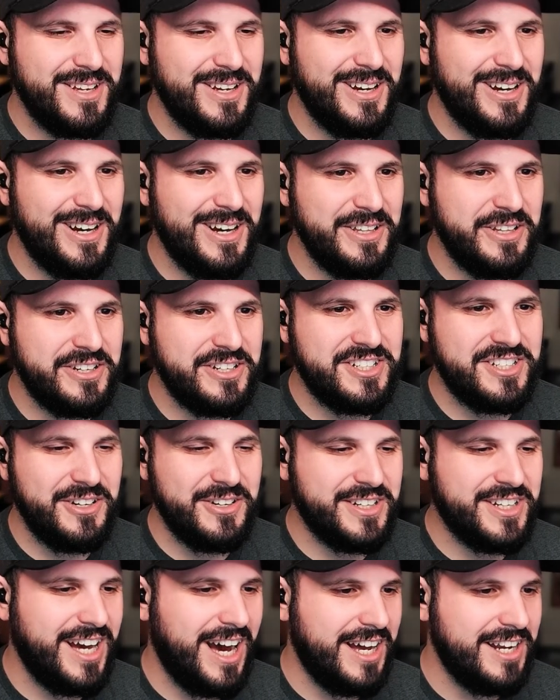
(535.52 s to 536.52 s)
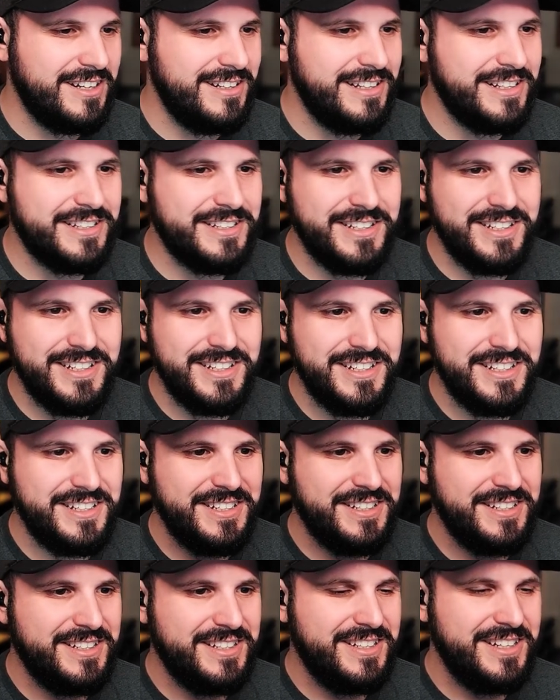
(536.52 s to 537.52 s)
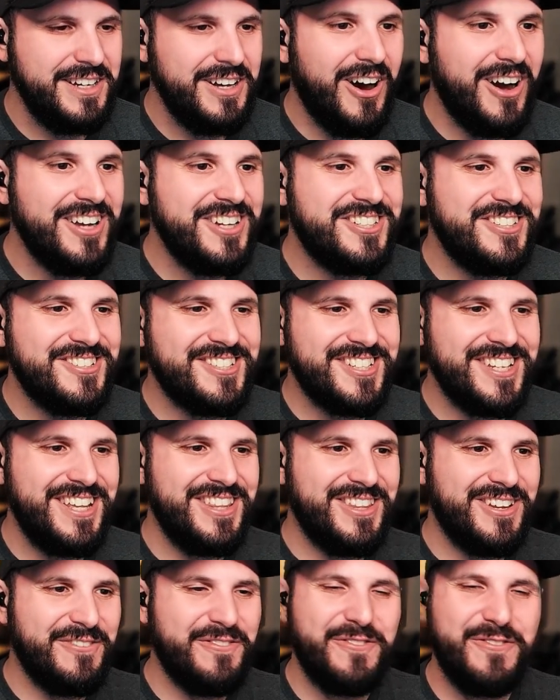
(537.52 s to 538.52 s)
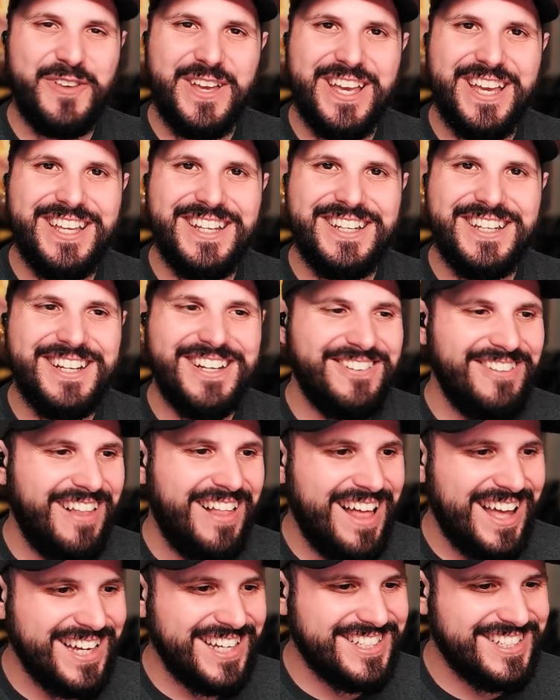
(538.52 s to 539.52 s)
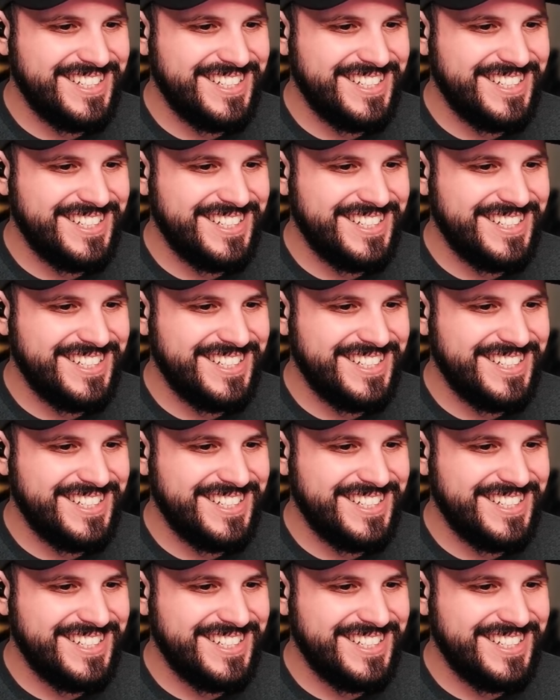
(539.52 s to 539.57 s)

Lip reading: Aw, they're still cuddling. Oh, did you see their feet interlocked?